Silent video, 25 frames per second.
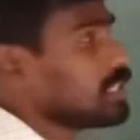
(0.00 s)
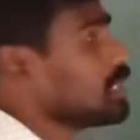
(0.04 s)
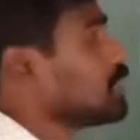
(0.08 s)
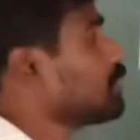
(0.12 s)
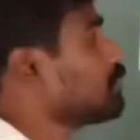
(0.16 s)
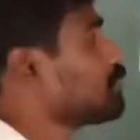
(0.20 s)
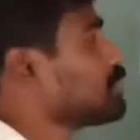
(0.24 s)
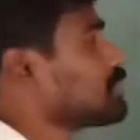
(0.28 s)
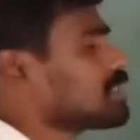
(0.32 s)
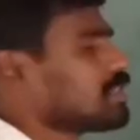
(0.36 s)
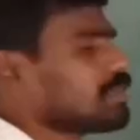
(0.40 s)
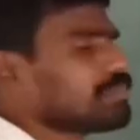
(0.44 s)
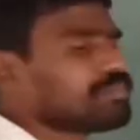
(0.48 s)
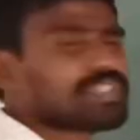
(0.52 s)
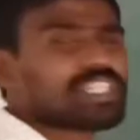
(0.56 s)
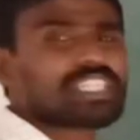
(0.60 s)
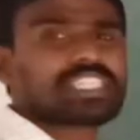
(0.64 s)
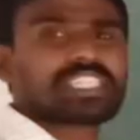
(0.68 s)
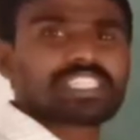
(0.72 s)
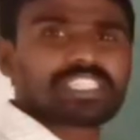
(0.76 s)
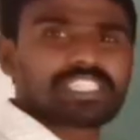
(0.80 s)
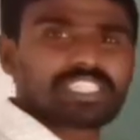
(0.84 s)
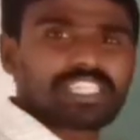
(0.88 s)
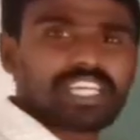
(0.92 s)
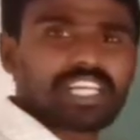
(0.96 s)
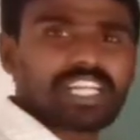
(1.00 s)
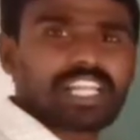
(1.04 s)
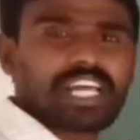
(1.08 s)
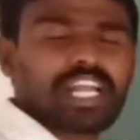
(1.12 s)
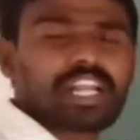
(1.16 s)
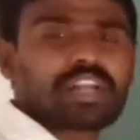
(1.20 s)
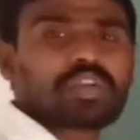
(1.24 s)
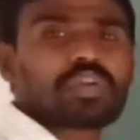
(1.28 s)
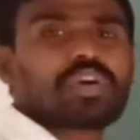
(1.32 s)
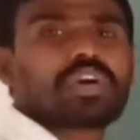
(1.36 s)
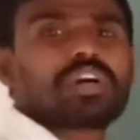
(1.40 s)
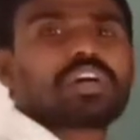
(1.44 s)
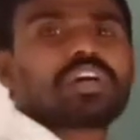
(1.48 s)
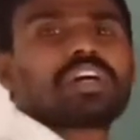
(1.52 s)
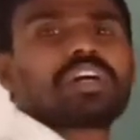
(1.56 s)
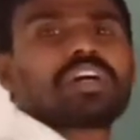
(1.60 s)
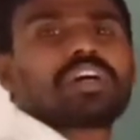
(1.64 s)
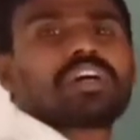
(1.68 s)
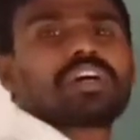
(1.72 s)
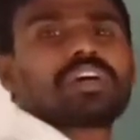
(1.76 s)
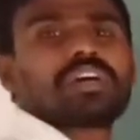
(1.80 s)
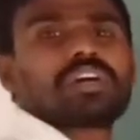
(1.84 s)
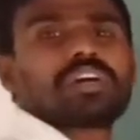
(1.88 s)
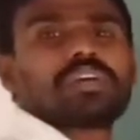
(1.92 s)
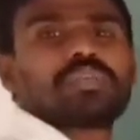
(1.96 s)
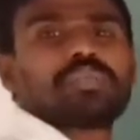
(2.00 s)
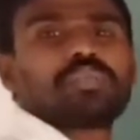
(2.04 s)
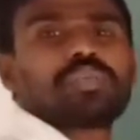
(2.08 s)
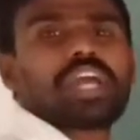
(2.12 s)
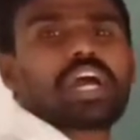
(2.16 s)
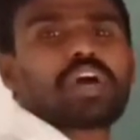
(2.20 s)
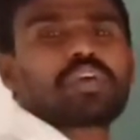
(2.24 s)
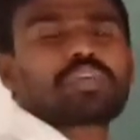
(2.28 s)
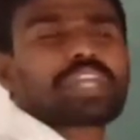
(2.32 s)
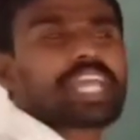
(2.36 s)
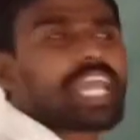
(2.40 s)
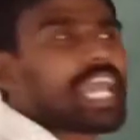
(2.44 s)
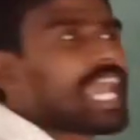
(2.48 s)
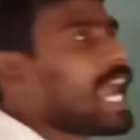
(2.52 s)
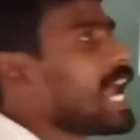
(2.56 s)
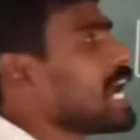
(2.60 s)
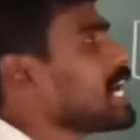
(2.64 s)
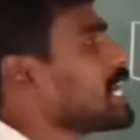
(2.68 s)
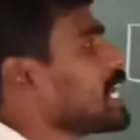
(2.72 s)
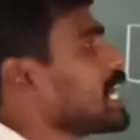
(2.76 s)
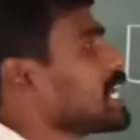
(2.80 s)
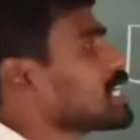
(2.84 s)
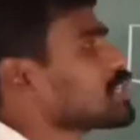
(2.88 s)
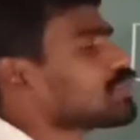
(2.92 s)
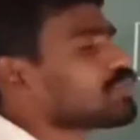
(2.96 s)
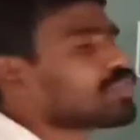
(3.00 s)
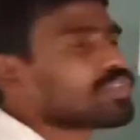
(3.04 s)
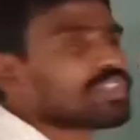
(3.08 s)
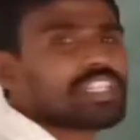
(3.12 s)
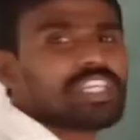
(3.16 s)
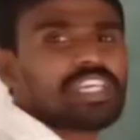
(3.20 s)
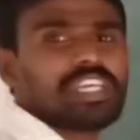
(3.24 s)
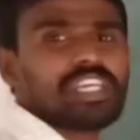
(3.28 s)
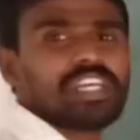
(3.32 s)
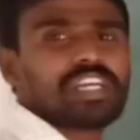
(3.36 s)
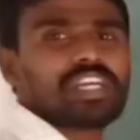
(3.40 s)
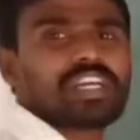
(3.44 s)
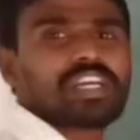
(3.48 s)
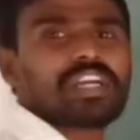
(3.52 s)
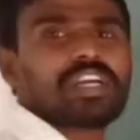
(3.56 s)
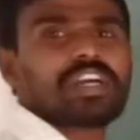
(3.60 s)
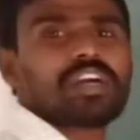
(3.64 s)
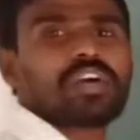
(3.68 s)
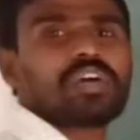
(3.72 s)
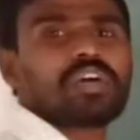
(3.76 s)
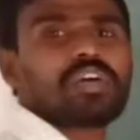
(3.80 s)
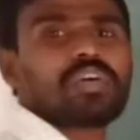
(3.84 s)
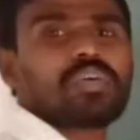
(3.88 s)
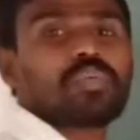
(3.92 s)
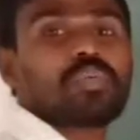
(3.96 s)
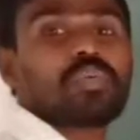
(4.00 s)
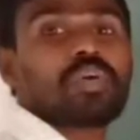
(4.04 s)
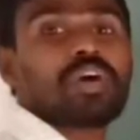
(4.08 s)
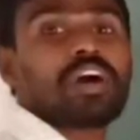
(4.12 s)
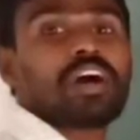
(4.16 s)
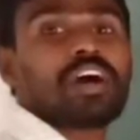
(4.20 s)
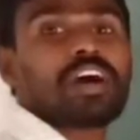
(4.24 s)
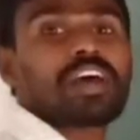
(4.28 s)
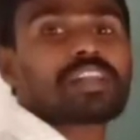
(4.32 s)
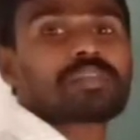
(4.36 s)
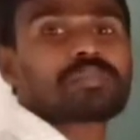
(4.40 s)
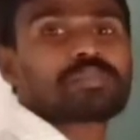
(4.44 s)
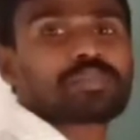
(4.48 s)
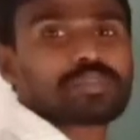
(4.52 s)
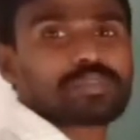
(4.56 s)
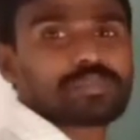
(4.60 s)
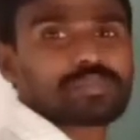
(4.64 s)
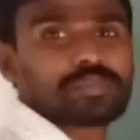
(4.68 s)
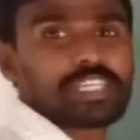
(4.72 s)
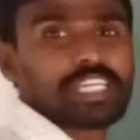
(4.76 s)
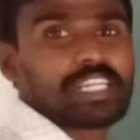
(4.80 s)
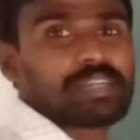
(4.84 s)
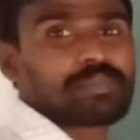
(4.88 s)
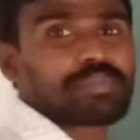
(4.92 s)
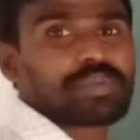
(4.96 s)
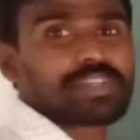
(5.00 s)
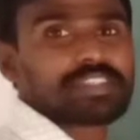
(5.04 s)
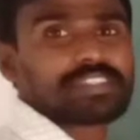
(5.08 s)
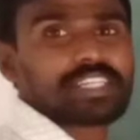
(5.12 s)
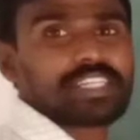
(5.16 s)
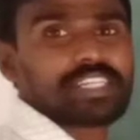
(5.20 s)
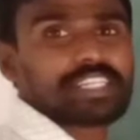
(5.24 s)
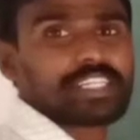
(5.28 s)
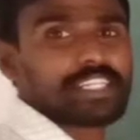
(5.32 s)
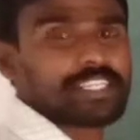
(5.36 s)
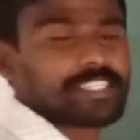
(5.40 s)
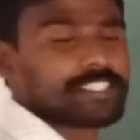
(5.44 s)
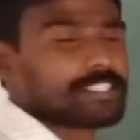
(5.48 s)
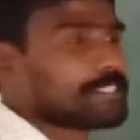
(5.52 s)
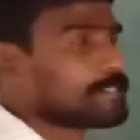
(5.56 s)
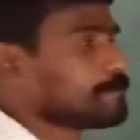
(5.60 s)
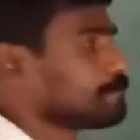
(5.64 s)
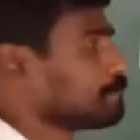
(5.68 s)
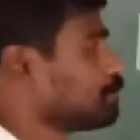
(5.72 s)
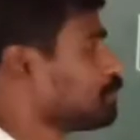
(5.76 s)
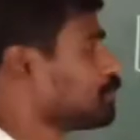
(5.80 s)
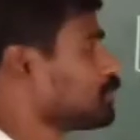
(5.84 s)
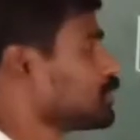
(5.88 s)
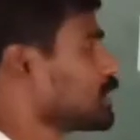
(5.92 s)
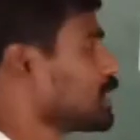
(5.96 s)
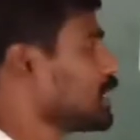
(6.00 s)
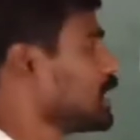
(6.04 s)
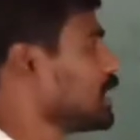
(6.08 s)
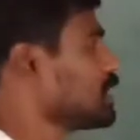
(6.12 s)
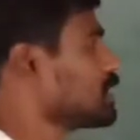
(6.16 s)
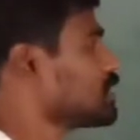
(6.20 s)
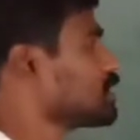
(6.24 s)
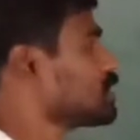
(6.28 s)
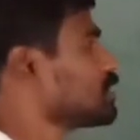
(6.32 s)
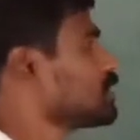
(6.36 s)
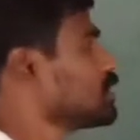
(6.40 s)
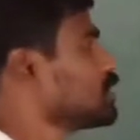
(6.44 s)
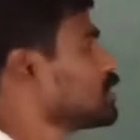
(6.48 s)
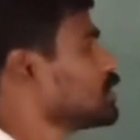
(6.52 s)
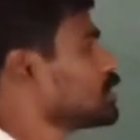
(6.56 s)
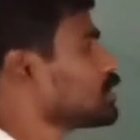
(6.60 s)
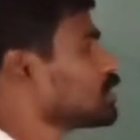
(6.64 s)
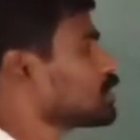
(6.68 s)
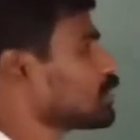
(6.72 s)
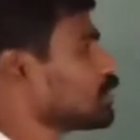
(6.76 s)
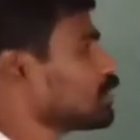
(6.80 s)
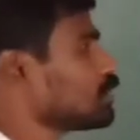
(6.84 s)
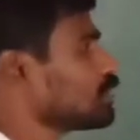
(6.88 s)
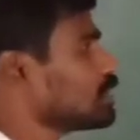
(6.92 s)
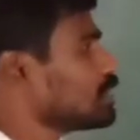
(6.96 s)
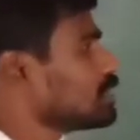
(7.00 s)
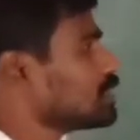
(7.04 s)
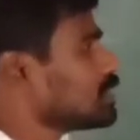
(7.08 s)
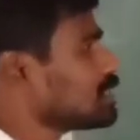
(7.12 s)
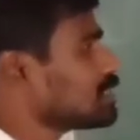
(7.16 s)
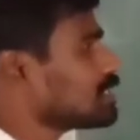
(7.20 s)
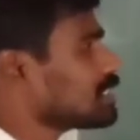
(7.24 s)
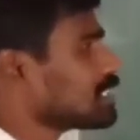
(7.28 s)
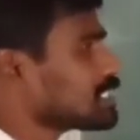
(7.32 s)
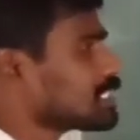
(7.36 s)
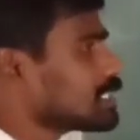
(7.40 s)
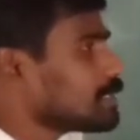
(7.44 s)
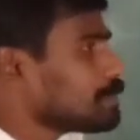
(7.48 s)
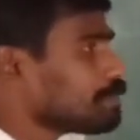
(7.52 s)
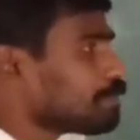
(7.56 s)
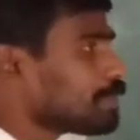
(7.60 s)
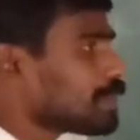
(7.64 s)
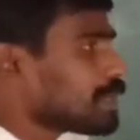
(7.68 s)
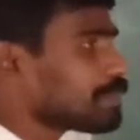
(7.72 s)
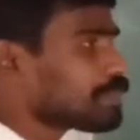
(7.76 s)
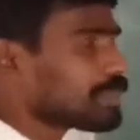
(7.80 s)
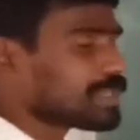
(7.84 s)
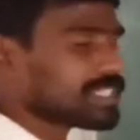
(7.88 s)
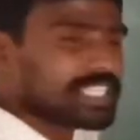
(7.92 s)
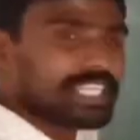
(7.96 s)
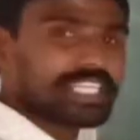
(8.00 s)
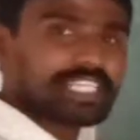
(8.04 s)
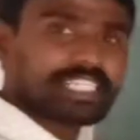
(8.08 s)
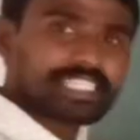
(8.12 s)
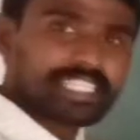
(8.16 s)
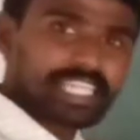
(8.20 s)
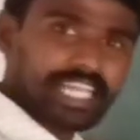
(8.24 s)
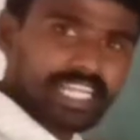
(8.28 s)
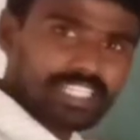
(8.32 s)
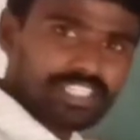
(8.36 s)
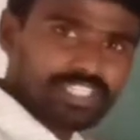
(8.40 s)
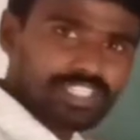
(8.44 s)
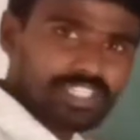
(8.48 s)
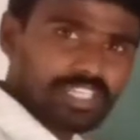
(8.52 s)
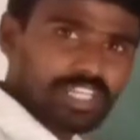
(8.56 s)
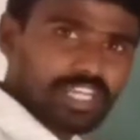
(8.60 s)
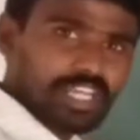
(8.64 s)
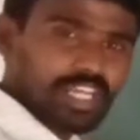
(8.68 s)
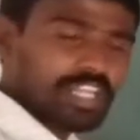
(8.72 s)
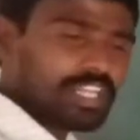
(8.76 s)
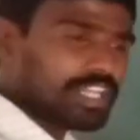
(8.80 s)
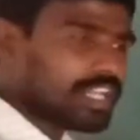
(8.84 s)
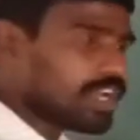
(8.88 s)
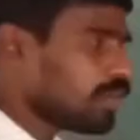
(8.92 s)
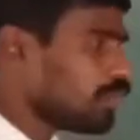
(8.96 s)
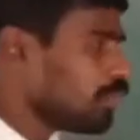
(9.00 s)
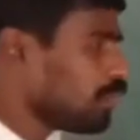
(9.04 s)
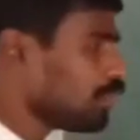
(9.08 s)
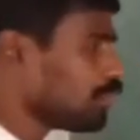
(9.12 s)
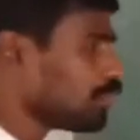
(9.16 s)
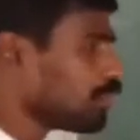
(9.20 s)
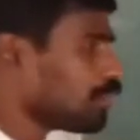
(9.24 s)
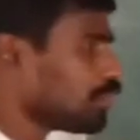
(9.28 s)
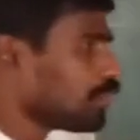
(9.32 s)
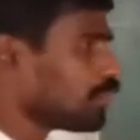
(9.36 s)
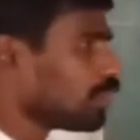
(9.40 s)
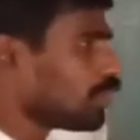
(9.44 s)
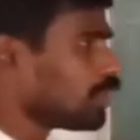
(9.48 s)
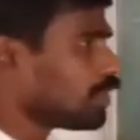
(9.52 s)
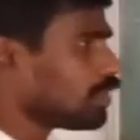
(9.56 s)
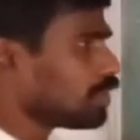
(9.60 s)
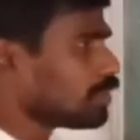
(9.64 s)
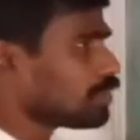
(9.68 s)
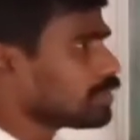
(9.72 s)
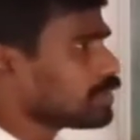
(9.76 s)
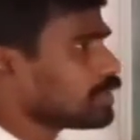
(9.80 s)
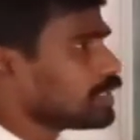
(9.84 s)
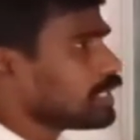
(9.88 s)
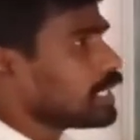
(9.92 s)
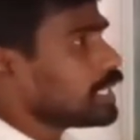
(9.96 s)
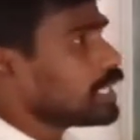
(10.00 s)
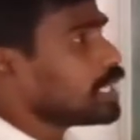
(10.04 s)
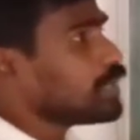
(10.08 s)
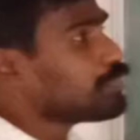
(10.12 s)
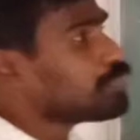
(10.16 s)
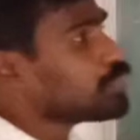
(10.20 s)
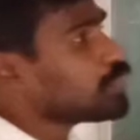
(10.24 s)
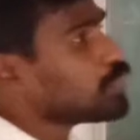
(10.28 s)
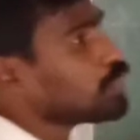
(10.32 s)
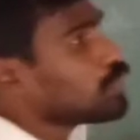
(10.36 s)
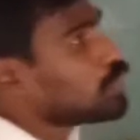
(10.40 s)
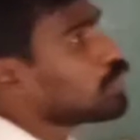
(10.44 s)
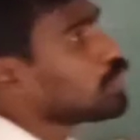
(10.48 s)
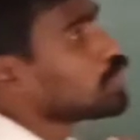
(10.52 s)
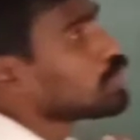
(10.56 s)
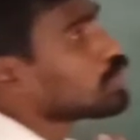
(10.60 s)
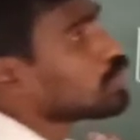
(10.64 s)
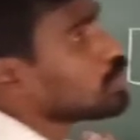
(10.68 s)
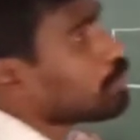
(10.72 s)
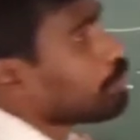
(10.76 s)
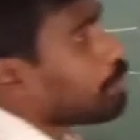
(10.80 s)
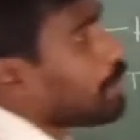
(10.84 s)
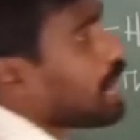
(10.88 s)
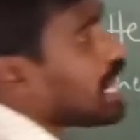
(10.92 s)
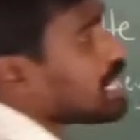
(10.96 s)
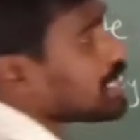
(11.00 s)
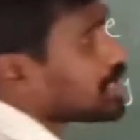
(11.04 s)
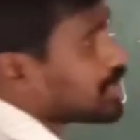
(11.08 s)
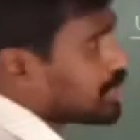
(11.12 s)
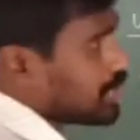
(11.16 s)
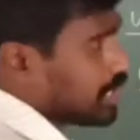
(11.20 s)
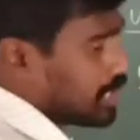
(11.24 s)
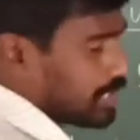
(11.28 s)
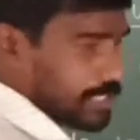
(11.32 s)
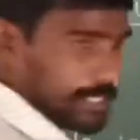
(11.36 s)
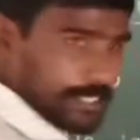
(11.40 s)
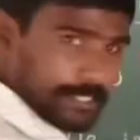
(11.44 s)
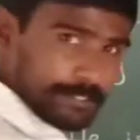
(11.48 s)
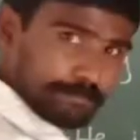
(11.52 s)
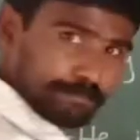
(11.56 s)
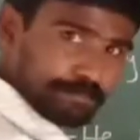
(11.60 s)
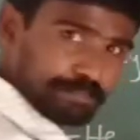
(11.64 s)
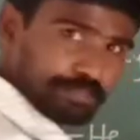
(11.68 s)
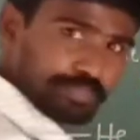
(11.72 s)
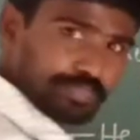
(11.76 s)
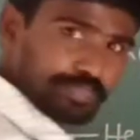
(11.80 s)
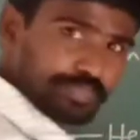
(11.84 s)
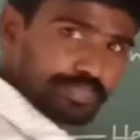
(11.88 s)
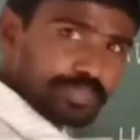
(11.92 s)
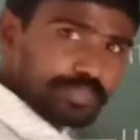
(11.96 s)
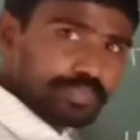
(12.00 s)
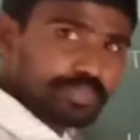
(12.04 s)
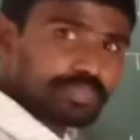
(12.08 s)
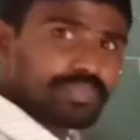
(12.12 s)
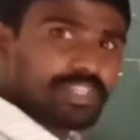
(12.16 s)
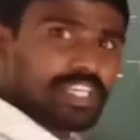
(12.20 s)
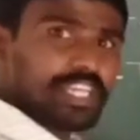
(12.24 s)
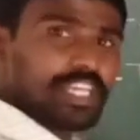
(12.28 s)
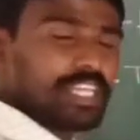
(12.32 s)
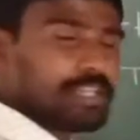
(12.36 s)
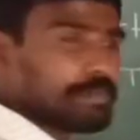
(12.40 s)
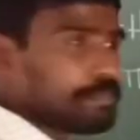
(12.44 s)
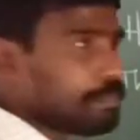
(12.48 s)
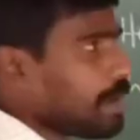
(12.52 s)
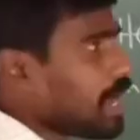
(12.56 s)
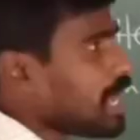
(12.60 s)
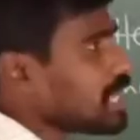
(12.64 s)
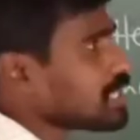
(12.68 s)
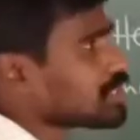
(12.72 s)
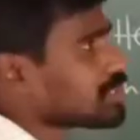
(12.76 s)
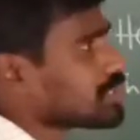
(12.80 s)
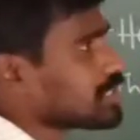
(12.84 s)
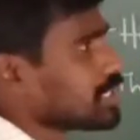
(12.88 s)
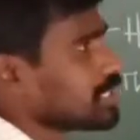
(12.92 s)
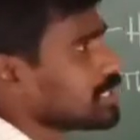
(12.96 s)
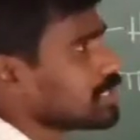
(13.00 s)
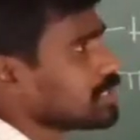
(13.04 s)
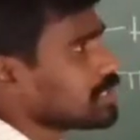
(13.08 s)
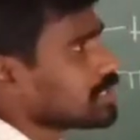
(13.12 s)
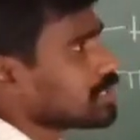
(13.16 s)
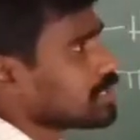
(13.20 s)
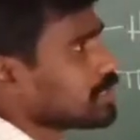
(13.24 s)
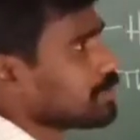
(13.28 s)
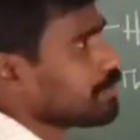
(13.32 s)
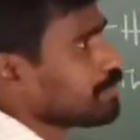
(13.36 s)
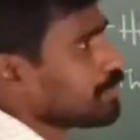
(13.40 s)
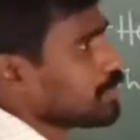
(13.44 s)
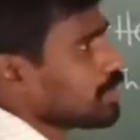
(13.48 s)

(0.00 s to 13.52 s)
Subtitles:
If the subject is singular, we have to add s to the verb in present tense, right? So this is the simple present tense. Now if you go to past tense, in past tense,